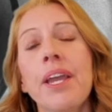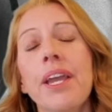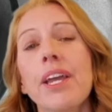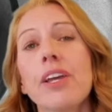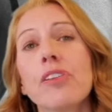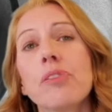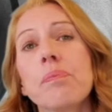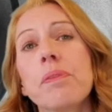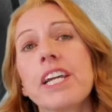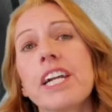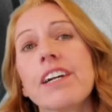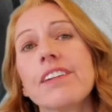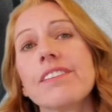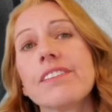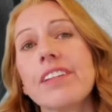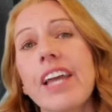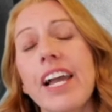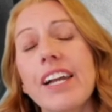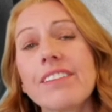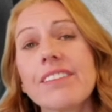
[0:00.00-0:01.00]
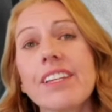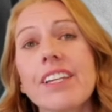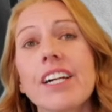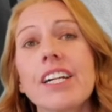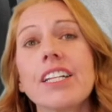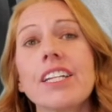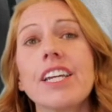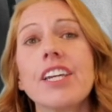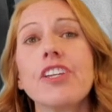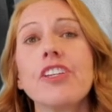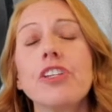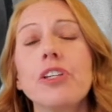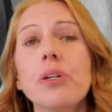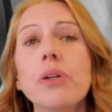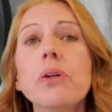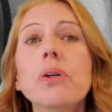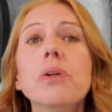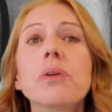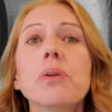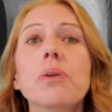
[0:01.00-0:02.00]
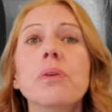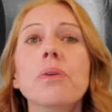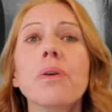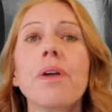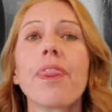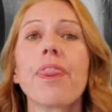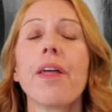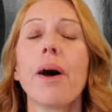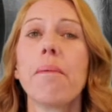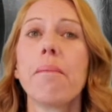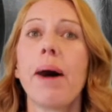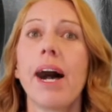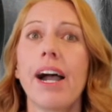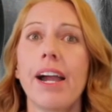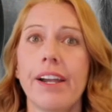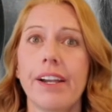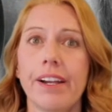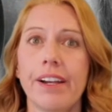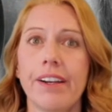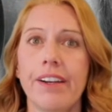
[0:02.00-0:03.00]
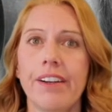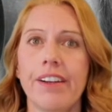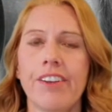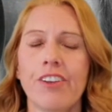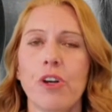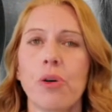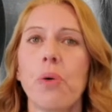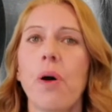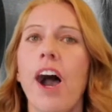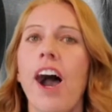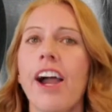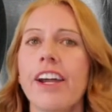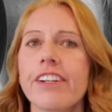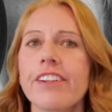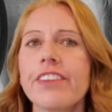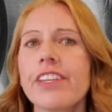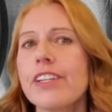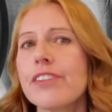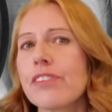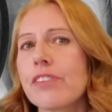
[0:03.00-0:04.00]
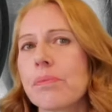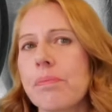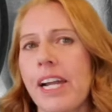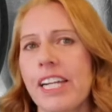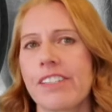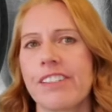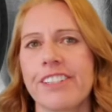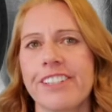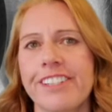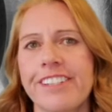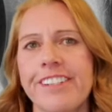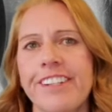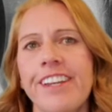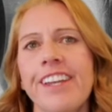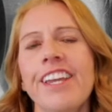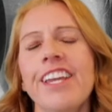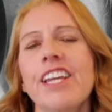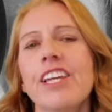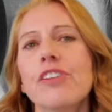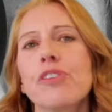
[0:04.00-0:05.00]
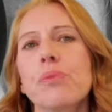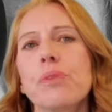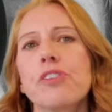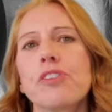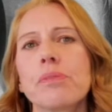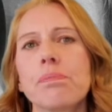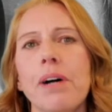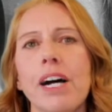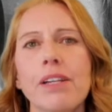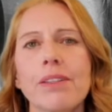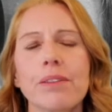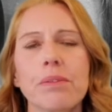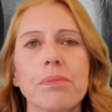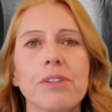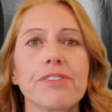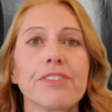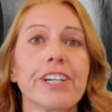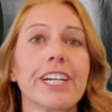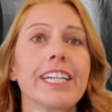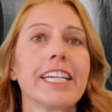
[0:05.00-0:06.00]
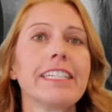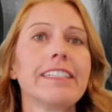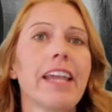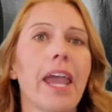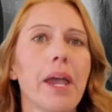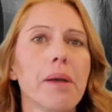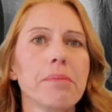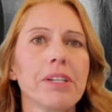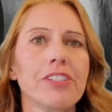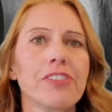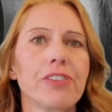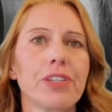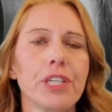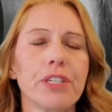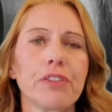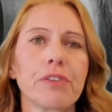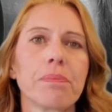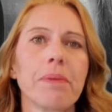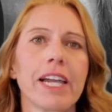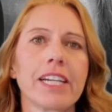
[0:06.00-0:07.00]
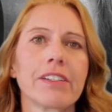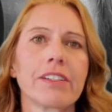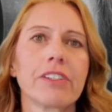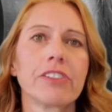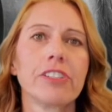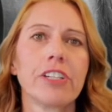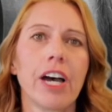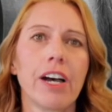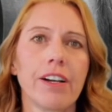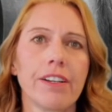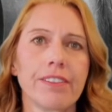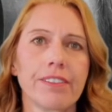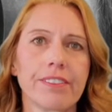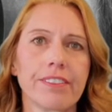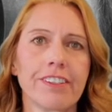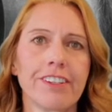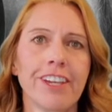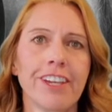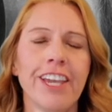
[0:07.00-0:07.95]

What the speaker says: is because technically you, the buyer who hired the inspector, is responsible for any damage the inspector does.